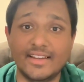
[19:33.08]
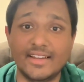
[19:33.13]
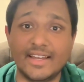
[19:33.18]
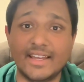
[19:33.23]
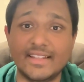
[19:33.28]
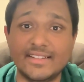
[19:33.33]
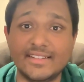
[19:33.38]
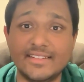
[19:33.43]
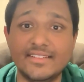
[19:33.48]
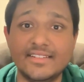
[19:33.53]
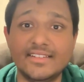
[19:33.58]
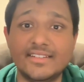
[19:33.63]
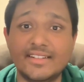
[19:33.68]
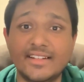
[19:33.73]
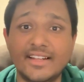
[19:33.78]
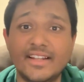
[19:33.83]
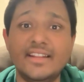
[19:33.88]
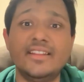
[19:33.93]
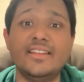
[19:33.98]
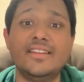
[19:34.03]
And then this
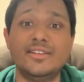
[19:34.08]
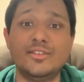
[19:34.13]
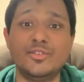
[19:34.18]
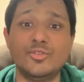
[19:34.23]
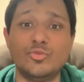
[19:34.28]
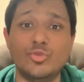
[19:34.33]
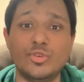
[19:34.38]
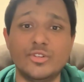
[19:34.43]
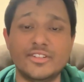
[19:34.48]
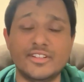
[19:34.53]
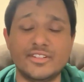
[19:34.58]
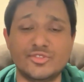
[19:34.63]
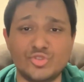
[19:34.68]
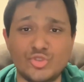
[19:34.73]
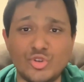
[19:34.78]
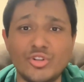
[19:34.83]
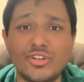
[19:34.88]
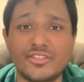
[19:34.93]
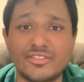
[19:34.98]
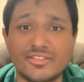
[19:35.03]
lady was
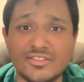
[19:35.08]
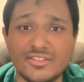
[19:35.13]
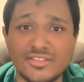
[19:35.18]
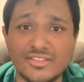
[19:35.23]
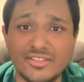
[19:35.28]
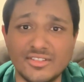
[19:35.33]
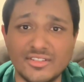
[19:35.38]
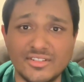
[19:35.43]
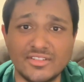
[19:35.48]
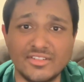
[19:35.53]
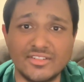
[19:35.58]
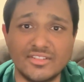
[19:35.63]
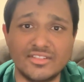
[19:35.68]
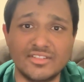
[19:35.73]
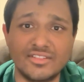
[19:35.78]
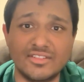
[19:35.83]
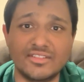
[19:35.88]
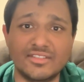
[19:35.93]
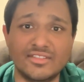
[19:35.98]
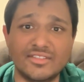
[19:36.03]
astonished.
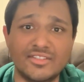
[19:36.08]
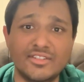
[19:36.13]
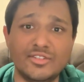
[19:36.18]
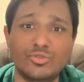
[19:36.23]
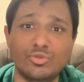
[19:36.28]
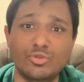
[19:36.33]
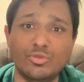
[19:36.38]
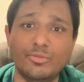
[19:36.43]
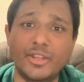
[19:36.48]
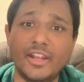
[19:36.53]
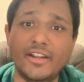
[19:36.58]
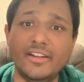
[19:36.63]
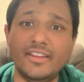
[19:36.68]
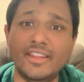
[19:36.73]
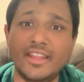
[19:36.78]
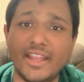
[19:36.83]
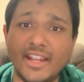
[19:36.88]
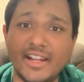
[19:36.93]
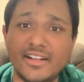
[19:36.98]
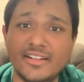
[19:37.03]
She told me at
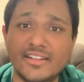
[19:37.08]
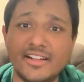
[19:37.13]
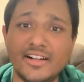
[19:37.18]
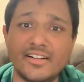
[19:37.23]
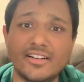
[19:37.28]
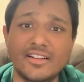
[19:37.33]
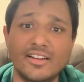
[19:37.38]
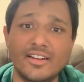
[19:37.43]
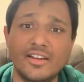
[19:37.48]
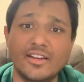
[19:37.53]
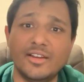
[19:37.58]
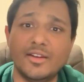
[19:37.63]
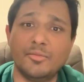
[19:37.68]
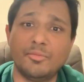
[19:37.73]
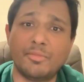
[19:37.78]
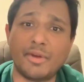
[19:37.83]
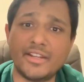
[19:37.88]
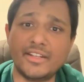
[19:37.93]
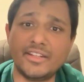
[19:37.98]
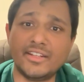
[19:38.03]
the end that,
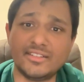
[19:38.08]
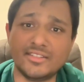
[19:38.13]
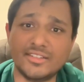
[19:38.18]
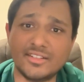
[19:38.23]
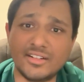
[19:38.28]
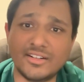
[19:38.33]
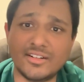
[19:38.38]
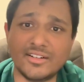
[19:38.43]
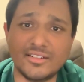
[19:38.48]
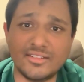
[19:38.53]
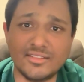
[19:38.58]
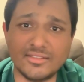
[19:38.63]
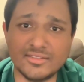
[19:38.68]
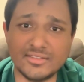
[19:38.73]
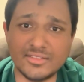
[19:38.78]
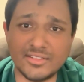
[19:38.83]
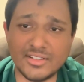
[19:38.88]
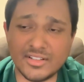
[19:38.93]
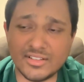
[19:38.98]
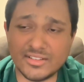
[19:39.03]
my dear sir,
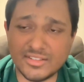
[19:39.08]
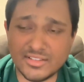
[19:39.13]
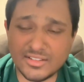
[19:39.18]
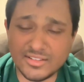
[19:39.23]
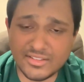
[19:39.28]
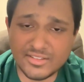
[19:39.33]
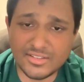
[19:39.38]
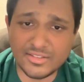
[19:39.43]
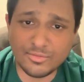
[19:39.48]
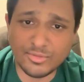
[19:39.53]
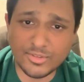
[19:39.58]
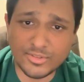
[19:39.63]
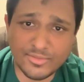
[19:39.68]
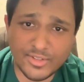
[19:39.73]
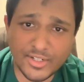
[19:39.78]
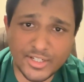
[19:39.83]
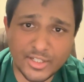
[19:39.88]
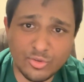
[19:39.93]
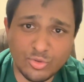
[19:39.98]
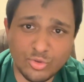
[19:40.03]
the consultation was
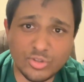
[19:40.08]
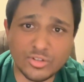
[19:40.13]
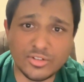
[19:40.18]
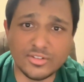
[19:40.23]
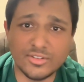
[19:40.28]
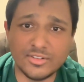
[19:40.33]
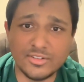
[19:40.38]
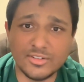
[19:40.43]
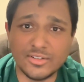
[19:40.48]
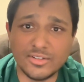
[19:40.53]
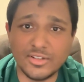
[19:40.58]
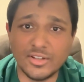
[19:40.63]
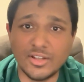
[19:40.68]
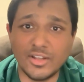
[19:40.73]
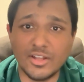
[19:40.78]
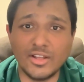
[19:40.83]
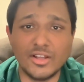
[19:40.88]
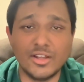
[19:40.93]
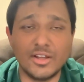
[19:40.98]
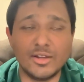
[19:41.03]
very good.
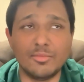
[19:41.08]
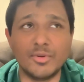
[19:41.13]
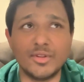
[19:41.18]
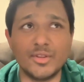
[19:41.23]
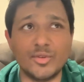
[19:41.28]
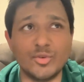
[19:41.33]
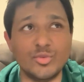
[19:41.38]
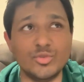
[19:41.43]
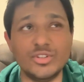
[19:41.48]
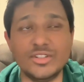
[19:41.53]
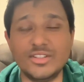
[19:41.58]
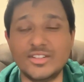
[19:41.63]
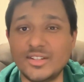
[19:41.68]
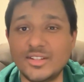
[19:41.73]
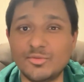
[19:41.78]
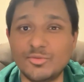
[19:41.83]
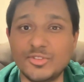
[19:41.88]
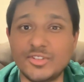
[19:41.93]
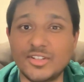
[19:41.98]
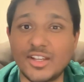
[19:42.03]
But the only thing
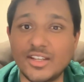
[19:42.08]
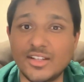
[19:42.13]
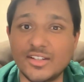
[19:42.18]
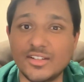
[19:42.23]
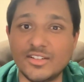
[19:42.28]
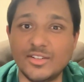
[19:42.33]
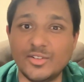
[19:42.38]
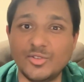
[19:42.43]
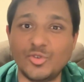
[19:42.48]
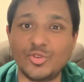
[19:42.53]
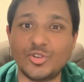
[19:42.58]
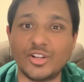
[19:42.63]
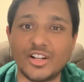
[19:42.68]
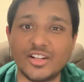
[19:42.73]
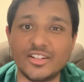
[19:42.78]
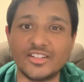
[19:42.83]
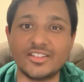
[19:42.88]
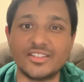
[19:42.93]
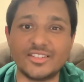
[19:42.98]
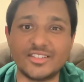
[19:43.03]
which I did not
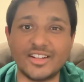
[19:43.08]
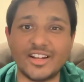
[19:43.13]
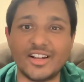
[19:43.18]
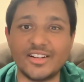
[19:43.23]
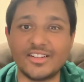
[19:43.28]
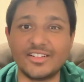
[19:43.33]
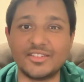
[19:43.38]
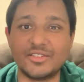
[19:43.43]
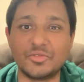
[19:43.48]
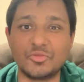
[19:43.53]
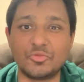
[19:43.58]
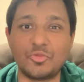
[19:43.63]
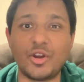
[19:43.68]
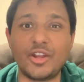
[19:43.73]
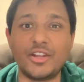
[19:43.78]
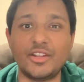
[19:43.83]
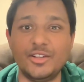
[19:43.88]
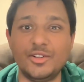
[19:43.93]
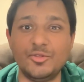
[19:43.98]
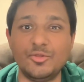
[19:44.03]
understand is, why
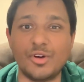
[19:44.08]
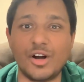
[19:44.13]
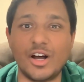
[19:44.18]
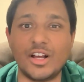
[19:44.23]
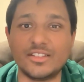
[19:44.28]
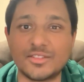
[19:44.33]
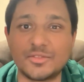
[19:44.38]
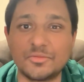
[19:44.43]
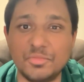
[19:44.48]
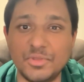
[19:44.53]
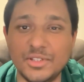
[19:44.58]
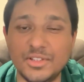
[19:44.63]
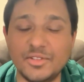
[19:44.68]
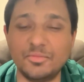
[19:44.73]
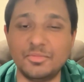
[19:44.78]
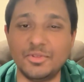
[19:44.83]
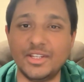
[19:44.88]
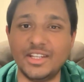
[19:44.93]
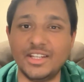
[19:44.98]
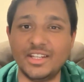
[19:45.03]
did you ask me in the
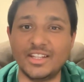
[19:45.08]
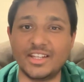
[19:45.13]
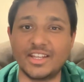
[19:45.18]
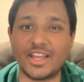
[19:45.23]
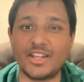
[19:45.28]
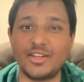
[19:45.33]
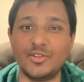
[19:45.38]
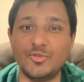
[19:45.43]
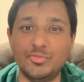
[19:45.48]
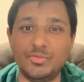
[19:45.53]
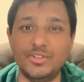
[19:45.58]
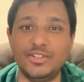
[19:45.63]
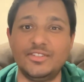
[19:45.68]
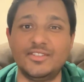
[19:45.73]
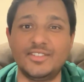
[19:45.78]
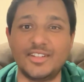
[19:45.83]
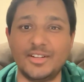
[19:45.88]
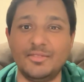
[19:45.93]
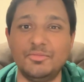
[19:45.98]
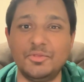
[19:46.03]
beginning? Can you please
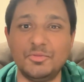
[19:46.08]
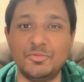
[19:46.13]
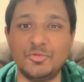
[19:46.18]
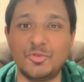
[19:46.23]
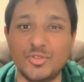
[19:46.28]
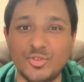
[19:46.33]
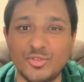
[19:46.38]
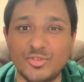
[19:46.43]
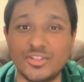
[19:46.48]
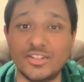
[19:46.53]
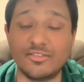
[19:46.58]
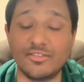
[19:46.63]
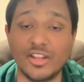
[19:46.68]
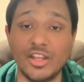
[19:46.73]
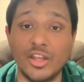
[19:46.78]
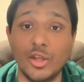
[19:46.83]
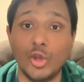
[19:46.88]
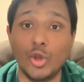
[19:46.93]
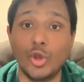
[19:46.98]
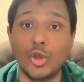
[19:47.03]
tell me about yourself?
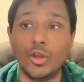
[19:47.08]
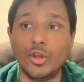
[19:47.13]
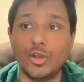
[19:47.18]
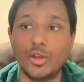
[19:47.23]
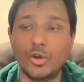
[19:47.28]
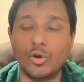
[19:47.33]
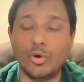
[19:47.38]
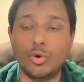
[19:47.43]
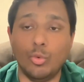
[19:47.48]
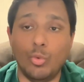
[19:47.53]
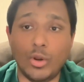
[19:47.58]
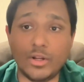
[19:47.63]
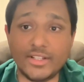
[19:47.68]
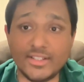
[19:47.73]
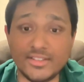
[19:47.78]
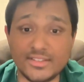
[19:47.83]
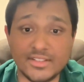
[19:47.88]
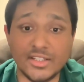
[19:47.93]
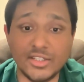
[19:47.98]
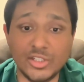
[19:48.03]
What
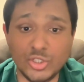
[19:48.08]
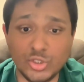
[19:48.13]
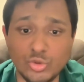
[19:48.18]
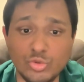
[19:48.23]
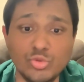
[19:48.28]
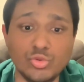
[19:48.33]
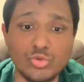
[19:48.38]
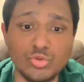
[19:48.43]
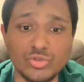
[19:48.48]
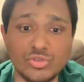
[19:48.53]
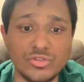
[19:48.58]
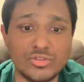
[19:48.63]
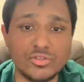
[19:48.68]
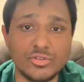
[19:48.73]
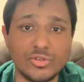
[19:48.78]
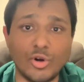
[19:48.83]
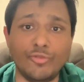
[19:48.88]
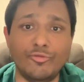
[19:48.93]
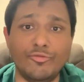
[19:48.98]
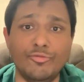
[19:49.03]
is the use
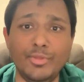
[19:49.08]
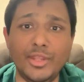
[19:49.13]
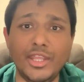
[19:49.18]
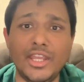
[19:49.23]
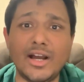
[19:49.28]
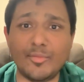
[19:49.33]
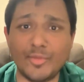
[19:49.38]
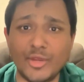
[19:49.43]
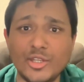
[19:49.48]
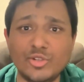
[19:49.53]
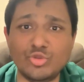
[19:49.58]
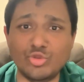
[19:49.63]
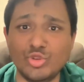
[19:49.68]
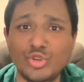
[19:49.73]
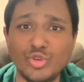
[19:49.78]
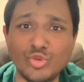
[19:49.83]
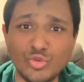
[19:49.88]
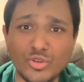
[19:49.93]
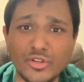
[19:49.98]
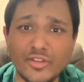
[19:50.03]
of me coming to
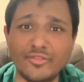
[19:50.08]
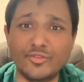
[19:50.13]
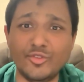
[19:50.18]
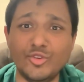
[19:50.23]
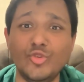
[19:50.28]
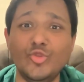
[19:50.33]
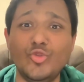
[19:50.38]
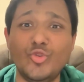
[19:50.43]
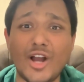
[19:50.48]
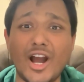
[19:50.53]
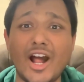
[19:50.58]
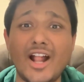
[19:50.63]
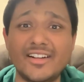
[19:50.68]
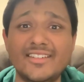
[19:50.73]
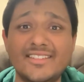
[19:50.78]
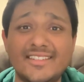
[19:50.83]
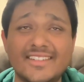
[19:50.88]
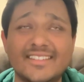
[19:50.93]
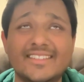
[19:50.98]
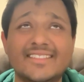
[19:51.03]
you if you
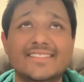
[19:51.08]
can't